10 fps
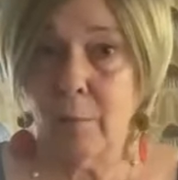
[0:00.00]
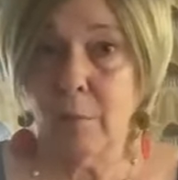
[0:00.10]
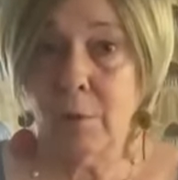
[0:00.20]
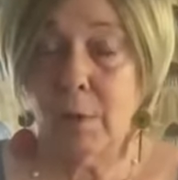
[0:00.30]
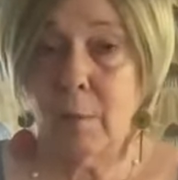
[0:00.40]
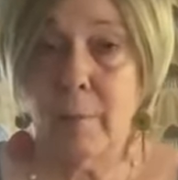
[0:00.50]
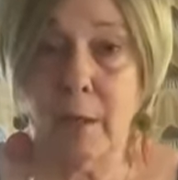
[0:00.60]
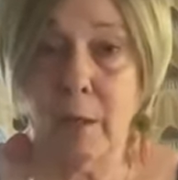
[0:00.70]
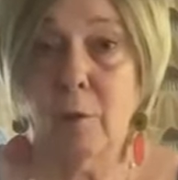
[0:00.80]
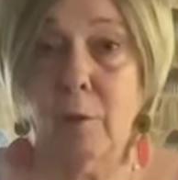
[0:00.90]
I was in a
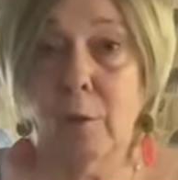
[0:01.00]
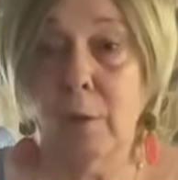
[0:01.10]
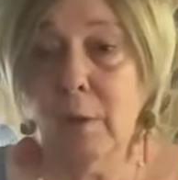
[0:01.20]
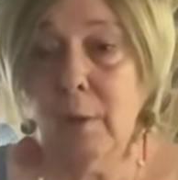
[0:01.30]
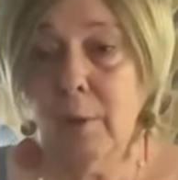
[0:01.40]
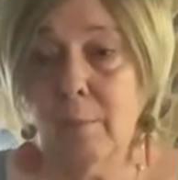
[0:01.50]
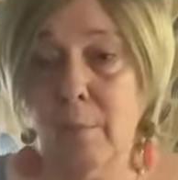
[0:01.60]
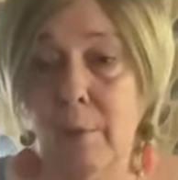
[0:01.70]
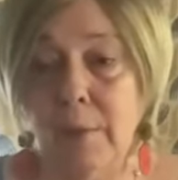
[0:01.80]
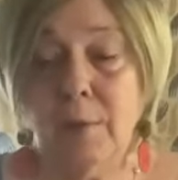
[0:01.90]
medical
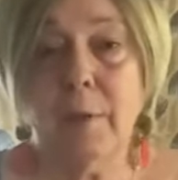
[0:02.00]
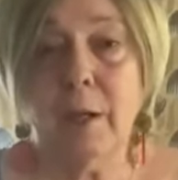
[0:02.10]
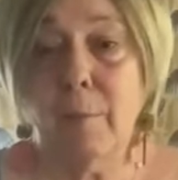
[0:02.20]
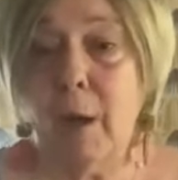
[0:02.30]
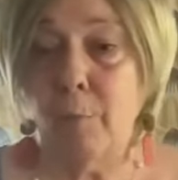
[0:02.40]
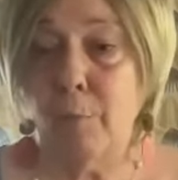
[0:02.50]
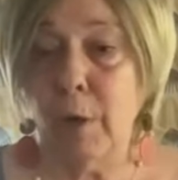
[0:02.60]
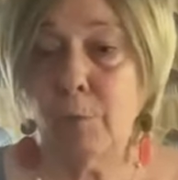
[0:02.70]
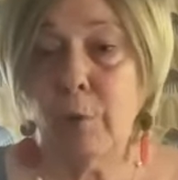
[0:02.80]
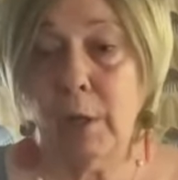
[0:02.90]
mindset about
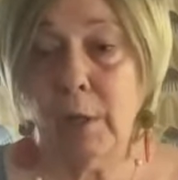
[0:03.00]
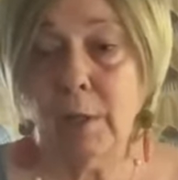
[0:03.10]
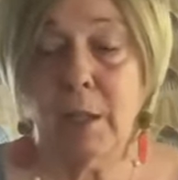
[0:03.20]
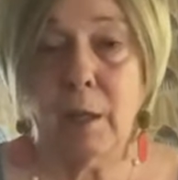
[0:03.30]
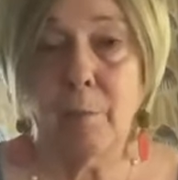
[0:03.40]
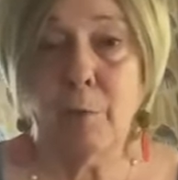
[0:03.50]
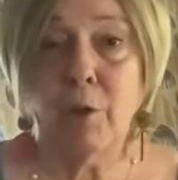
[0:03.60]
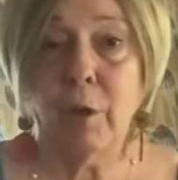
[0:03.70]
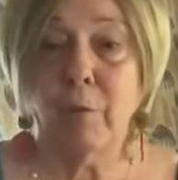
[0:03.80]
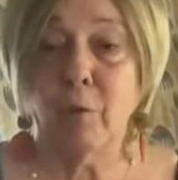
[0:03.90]
pregnancy and
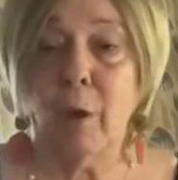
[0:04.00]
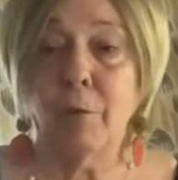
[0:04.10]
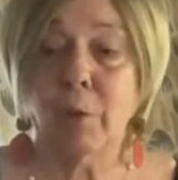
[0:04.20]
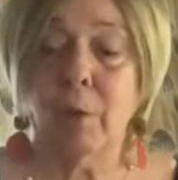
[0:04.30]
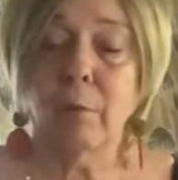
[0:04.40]
birth, even though I was